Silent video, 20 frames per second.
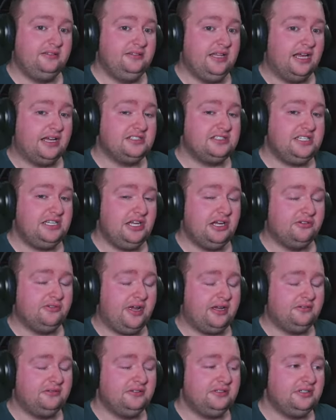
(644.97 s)
I'll see you
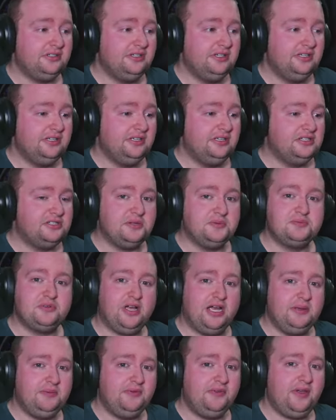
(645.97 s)
around.
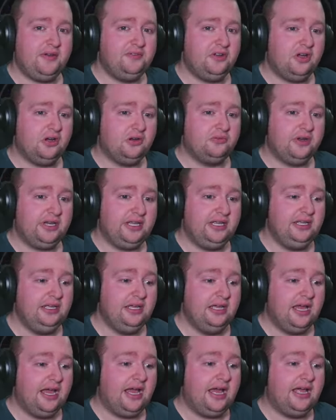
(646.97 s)
Subscribe if you haven't already,
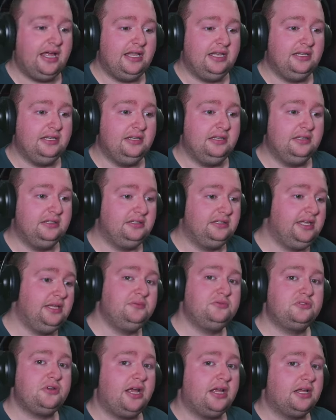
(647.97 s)
and
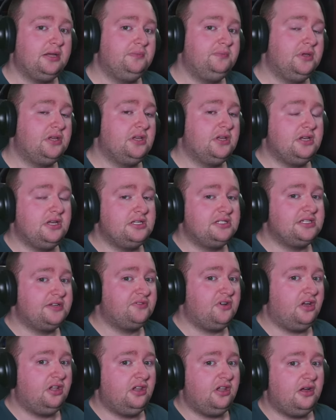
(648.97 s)
keep track because
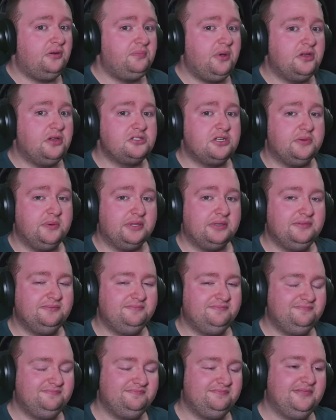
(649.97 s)
I've got a lot of posts coming.
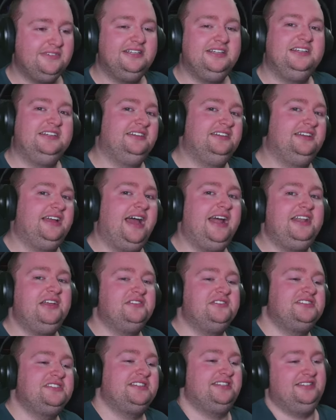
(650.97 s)

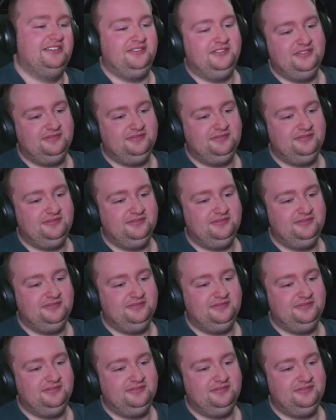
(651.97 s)
Adios.